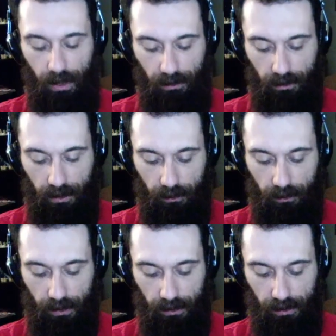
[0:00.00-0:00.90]
that's what they're
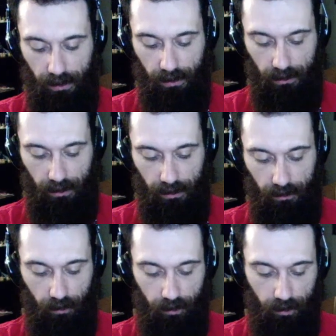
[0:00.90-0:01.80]
saying. They said as soon as
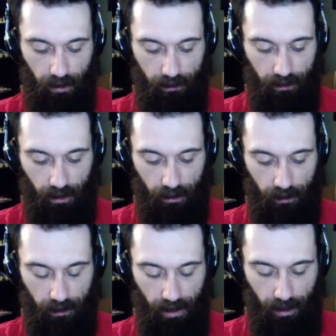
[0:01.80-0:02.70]
you left the country with the
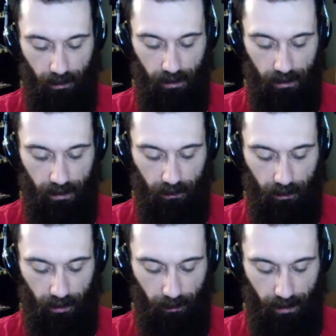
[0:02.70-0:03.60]
amulet, that's when all the
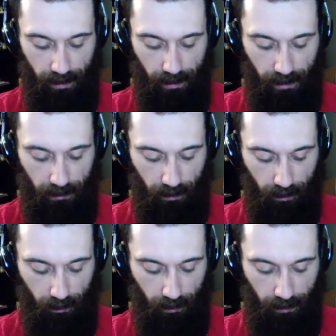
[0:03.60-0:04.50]
men died. So
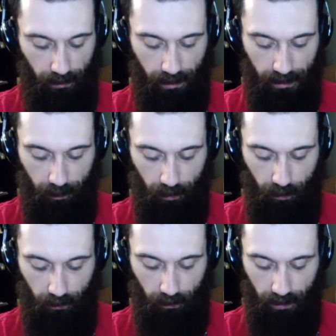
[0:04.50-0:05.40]
clearly, that's proof
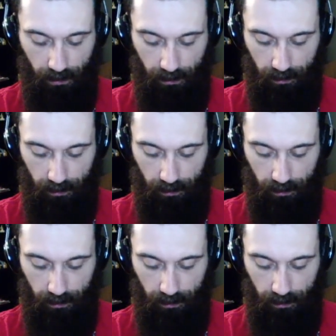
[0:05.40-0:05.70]
that this